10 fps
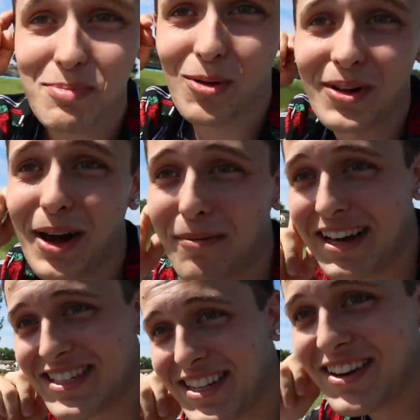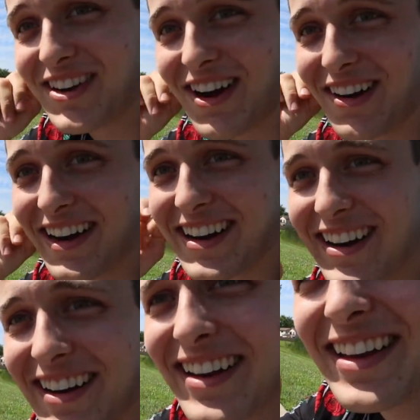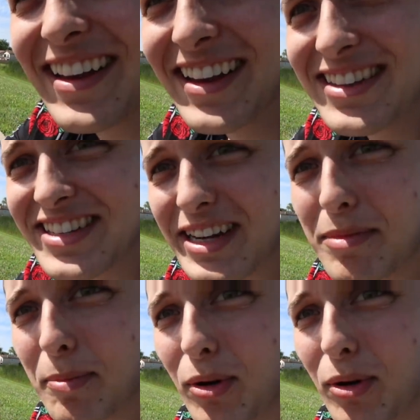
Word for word: pulling up. I see her car right here. She's gonna be